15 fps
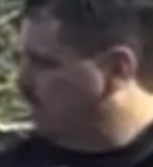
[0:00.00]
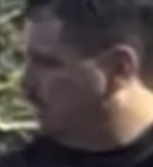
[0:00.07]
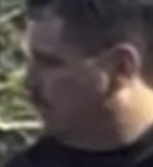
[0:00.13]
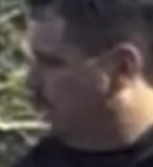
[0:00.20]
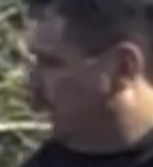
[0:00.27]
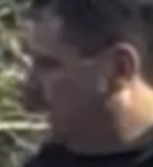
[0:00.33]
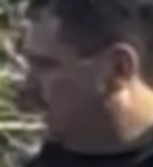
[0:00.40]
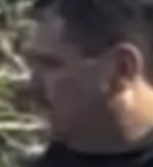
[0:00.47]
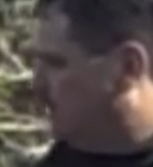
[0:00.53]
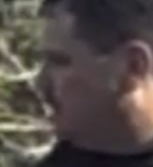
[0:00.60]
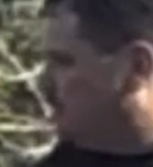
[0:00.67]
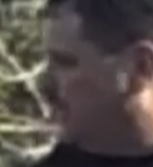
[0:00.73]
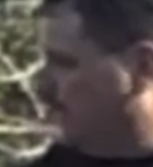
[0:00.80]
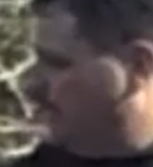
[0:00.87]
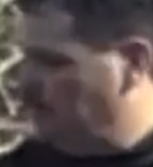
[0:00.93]
So they had to
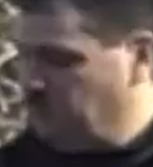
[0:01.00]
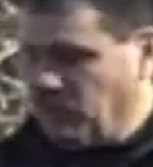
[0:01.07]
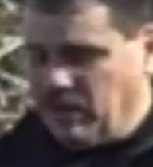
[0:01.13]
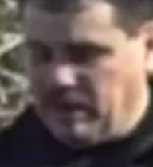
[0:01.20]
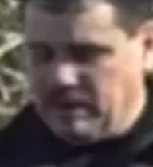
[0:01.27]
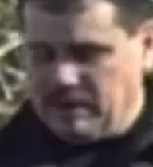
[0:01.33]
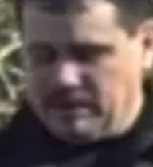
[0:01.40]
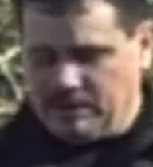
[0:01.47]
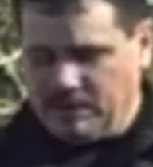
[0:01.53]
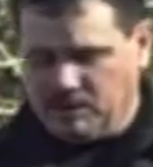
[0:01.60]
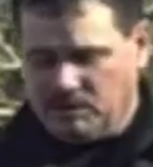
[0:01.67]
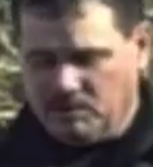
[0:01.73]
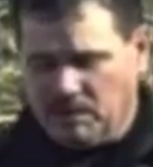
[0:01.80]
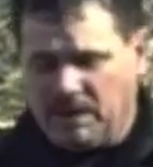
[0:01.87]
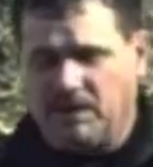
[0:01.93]
design ways
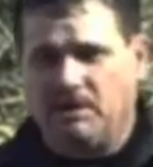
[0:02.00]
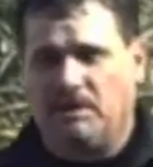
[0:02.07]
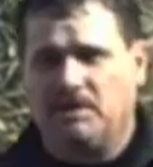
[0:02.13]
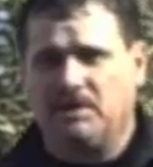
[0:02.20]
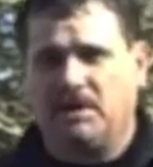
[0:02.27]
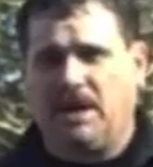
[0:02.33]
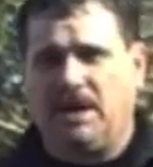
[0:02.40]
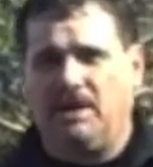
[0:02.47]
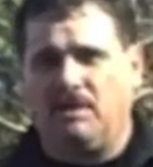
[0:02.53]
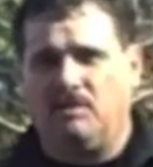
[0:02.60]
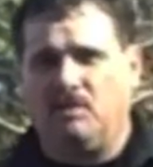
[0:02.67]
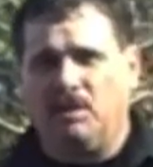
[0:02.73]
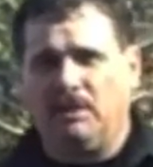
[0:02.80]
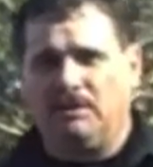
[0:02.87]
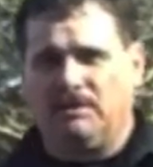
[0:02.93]
to make cars lighter,
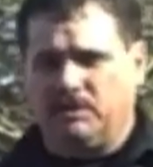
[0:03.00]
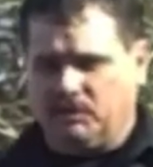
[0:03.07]
and one of